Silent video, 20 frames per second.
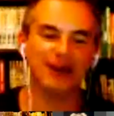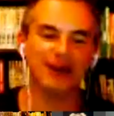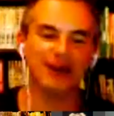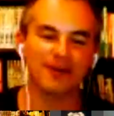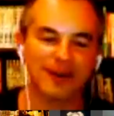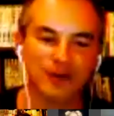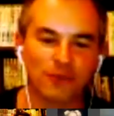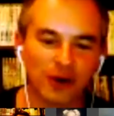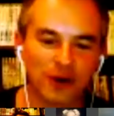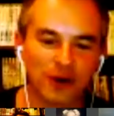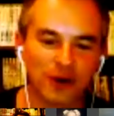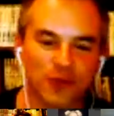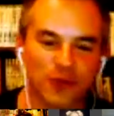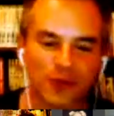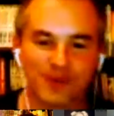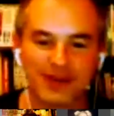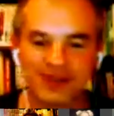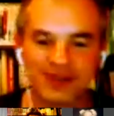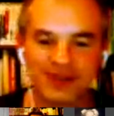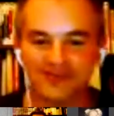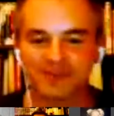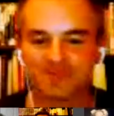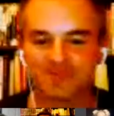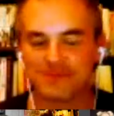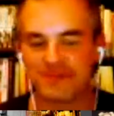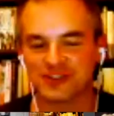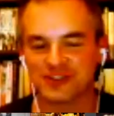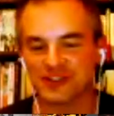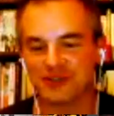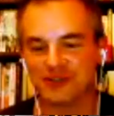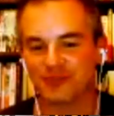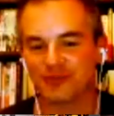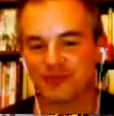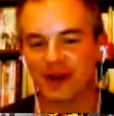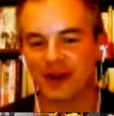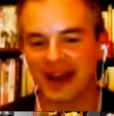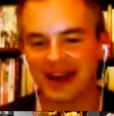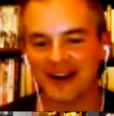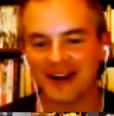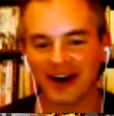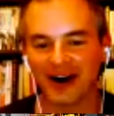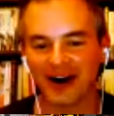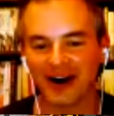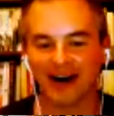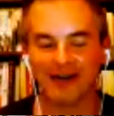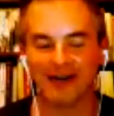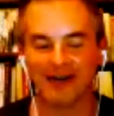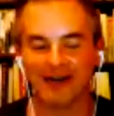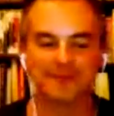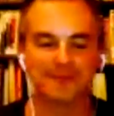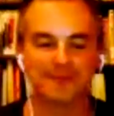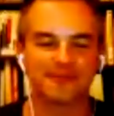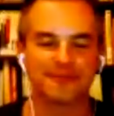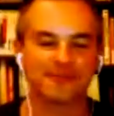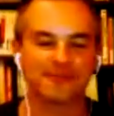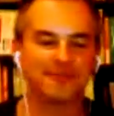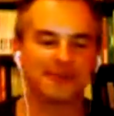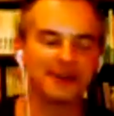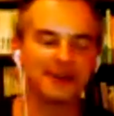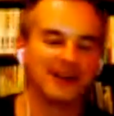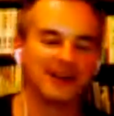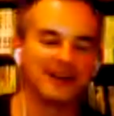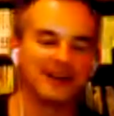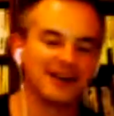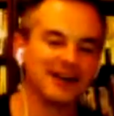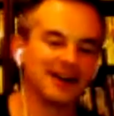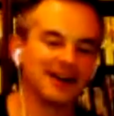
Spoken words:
married one woman, she ran off,